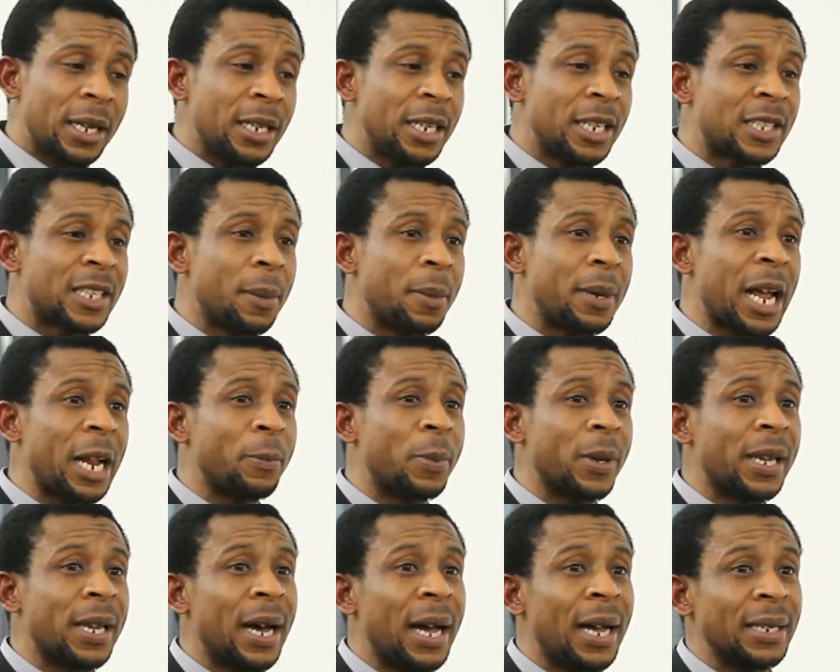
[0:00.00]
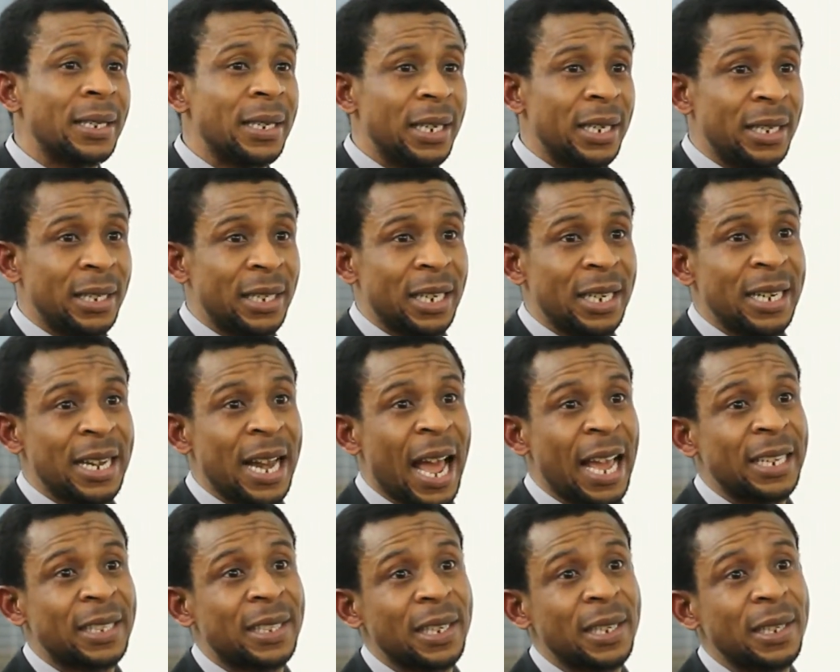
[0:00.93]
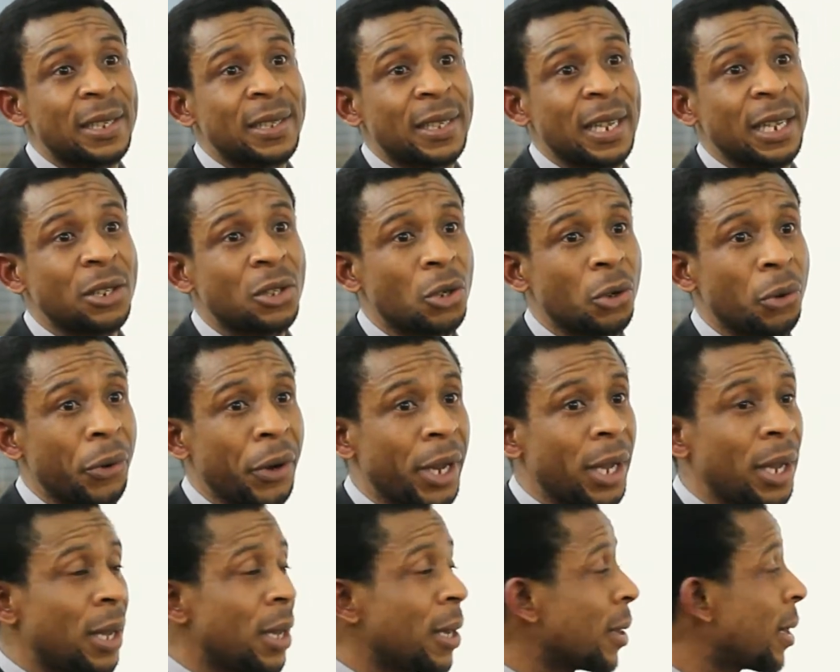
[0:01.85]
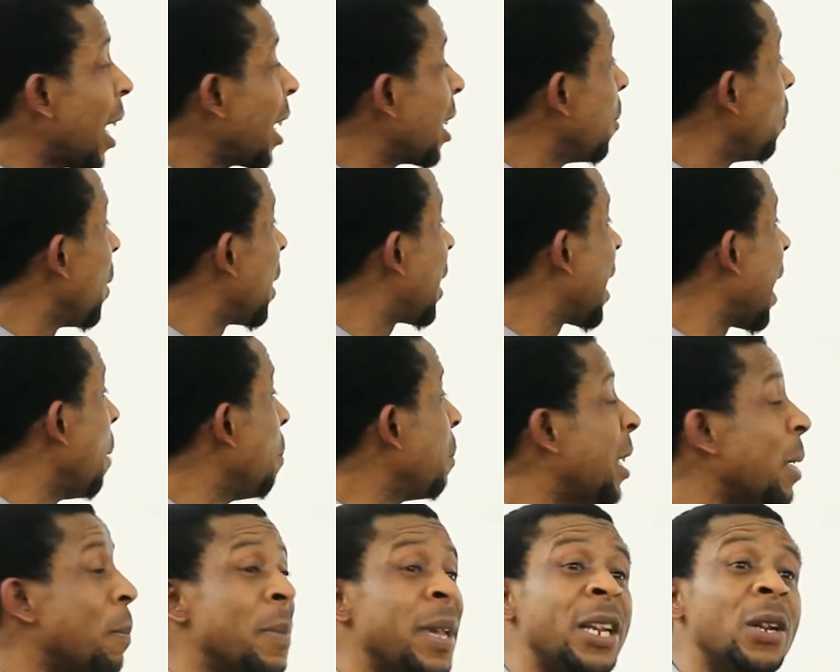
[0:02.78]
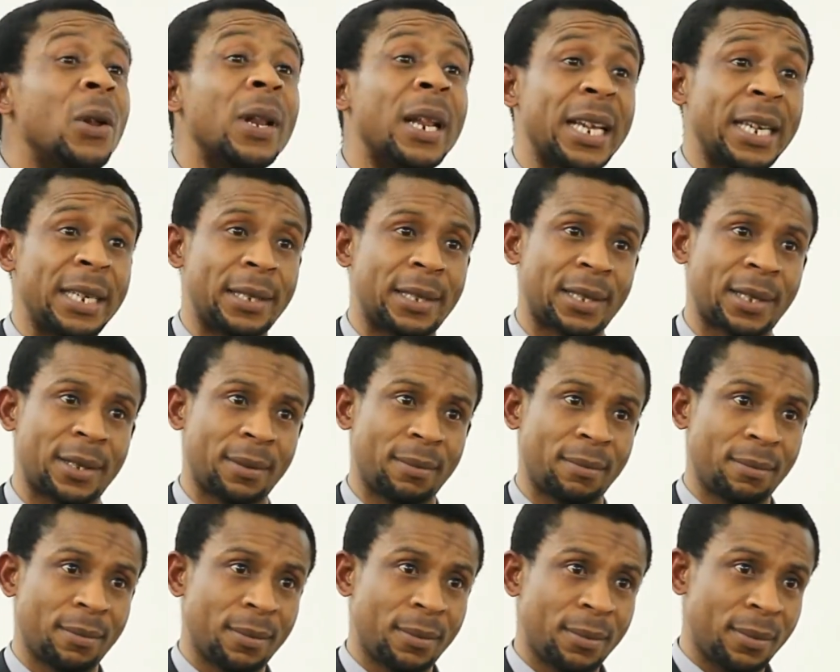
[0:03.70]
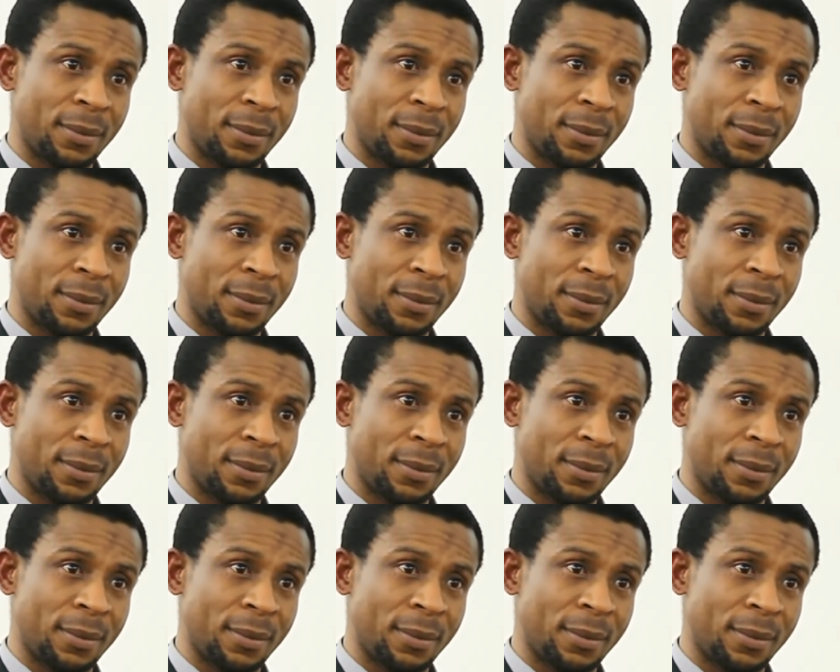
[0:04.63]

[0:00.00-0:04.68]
the scheming had begun in the 19th century, that it became the Middle East.